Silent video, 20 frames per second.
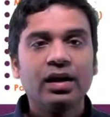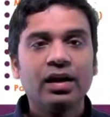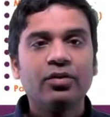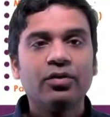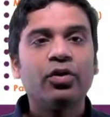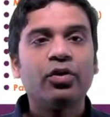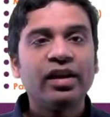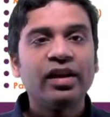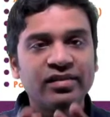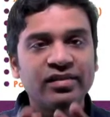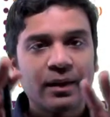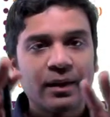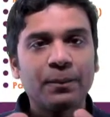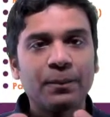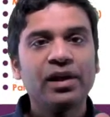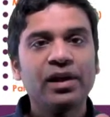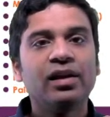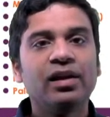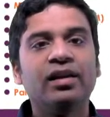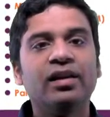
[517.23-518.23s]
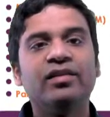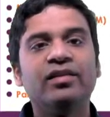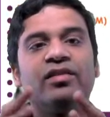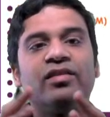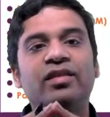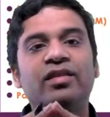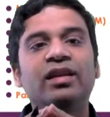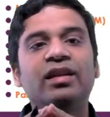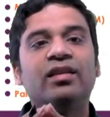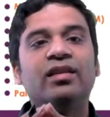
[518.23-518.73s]
For example, just
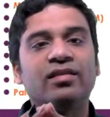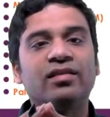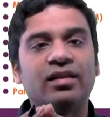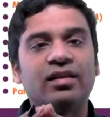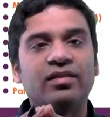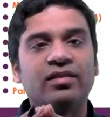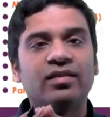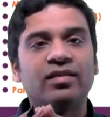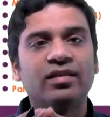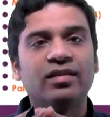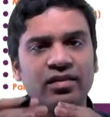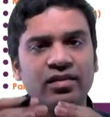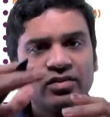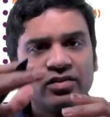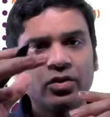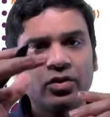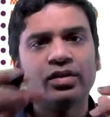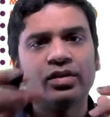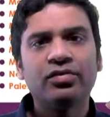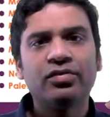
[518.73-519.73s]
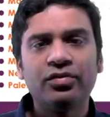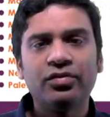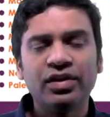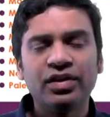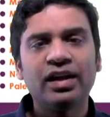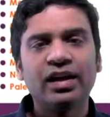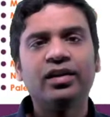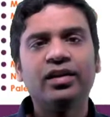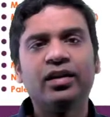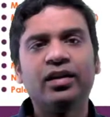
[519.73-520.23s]
see this list. This is not the
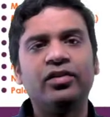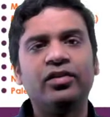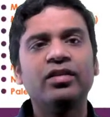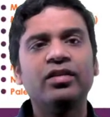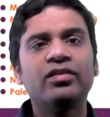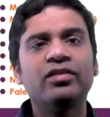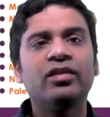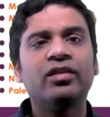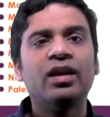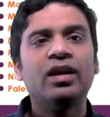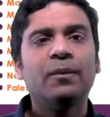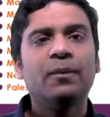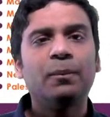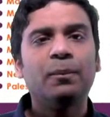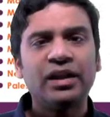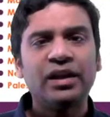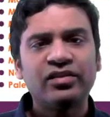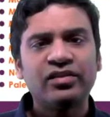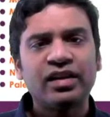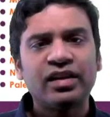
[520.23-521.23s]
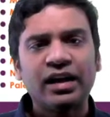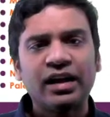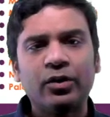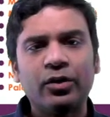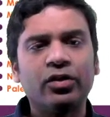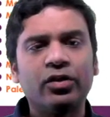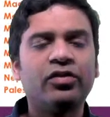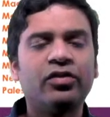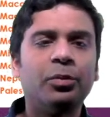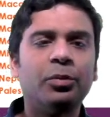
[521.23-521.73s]
58 countries, but this I had
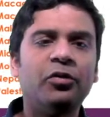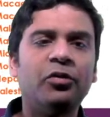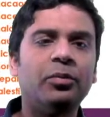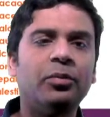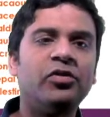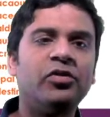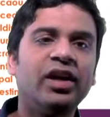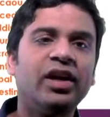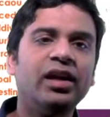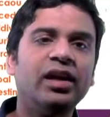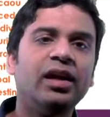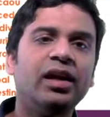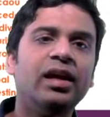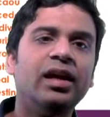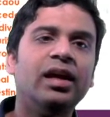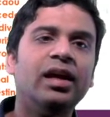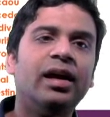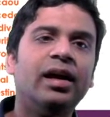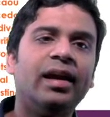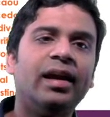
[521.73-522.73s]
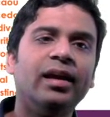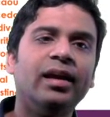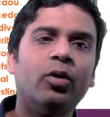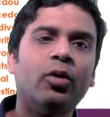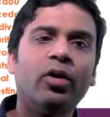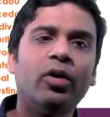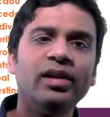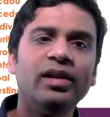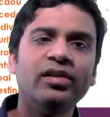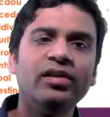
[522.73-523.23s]
got from a website. Like
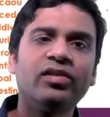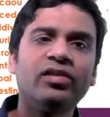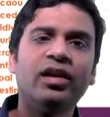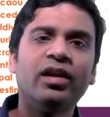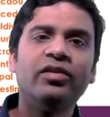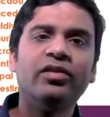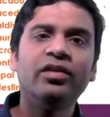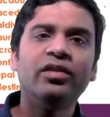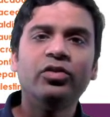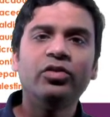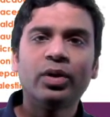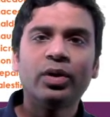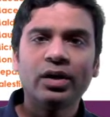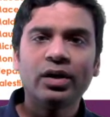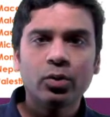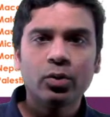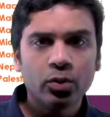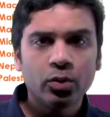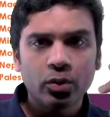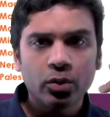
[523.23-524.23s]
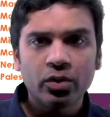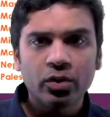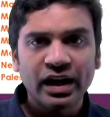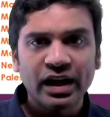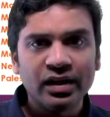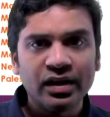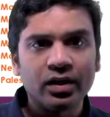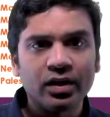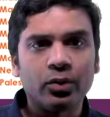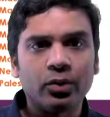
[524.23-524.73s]
all these countries, you can go
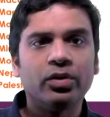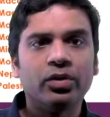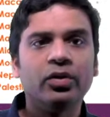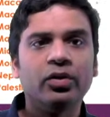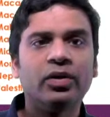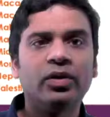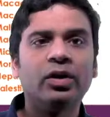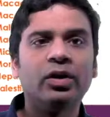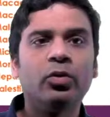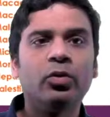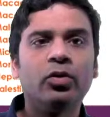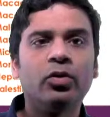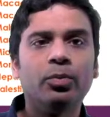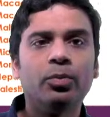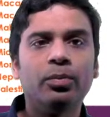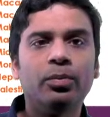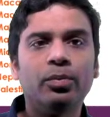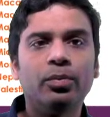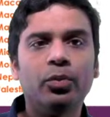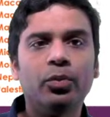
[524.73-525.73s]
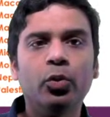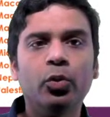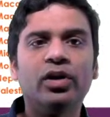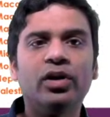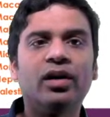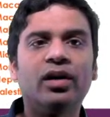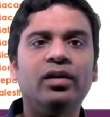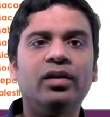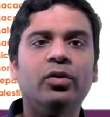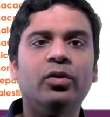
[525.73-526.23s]
right now. You can go to
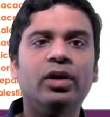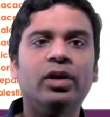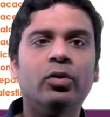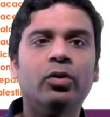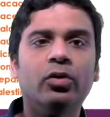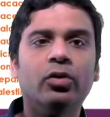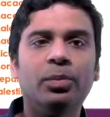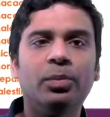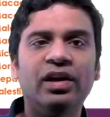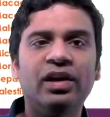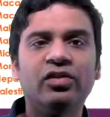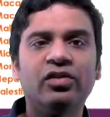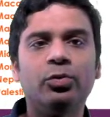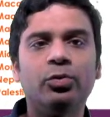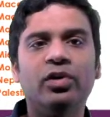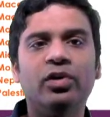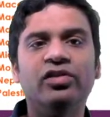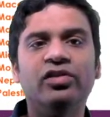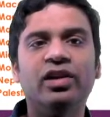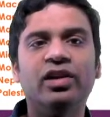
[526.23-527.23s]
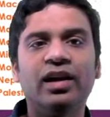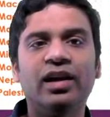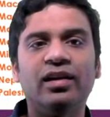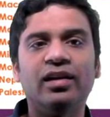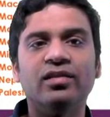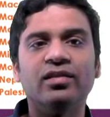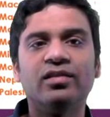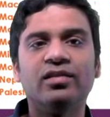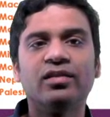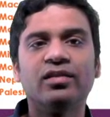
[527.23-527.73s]
Bhutan, you can go to British Virgin
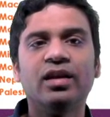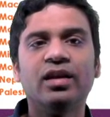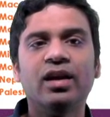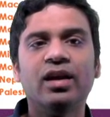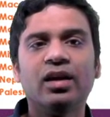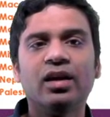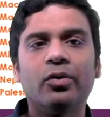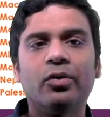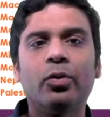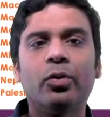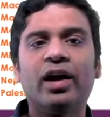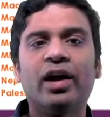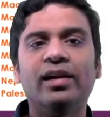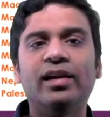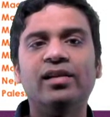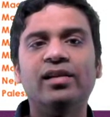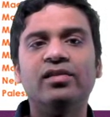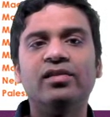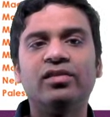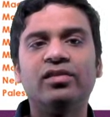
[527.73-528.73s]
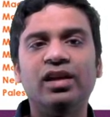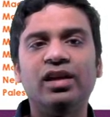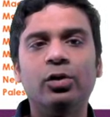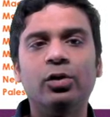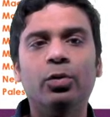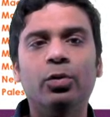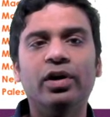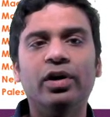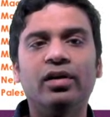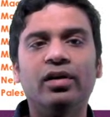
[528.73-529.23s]
Islands, Cook Islands,
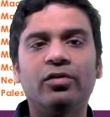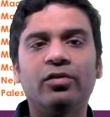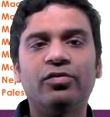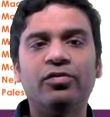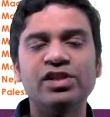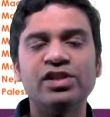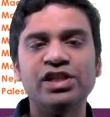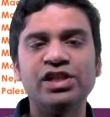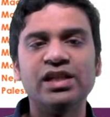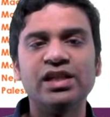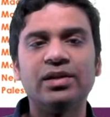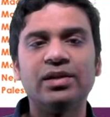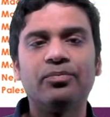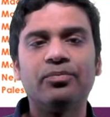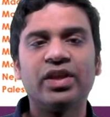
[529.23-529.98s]
Ecuador, Fiji,